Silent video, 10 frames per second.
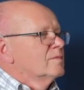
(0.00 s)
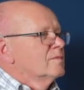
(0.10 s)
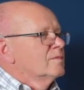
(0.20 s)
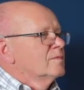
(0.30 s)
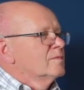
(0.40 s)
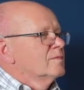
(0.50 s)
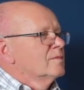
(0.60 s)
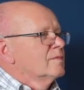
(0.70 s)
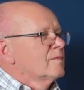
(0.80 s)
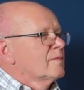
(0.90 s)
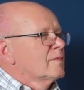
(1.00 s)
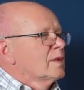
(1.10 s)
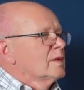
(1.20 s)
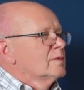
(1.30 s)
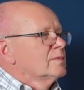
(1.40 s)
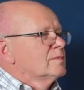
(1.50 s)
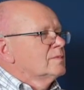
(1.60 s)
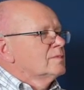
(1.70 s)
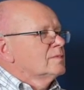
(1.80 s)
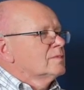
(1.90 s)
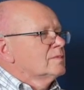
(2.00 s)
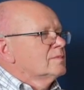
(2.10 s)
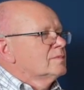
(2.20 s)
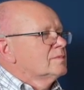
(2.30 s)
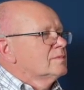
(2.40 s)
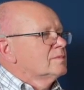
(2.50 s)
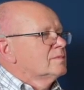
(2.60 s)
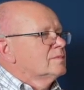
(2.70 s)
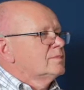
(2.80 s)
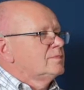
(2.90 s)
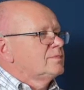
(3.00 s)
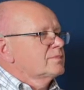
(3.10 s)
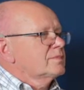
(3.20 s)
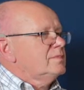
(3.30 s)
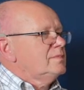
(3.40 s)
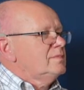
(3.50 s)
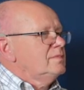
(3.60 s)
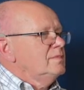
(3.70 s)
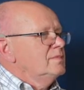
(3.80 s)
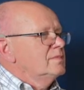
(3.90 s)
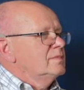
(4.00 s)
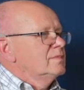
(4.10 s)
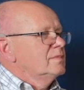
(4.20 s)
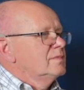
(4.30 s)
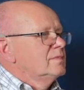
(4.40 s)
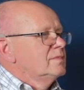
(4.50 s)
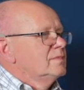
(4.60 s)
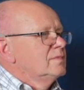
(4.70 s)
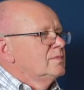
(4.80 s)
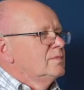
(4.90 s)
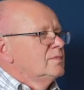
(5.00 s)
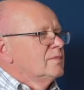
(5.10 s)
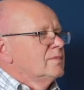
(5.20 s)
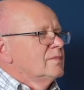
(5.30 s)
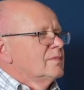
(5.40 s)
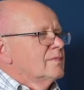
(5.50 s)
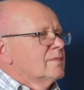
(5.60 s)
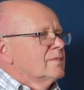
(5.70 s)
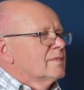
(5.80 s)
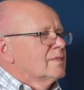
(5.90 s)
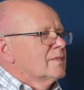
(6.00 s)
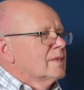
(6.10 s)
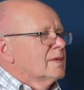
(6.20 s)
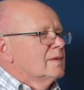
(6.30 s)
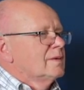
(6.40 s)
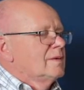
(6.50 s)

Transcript: (not speaking)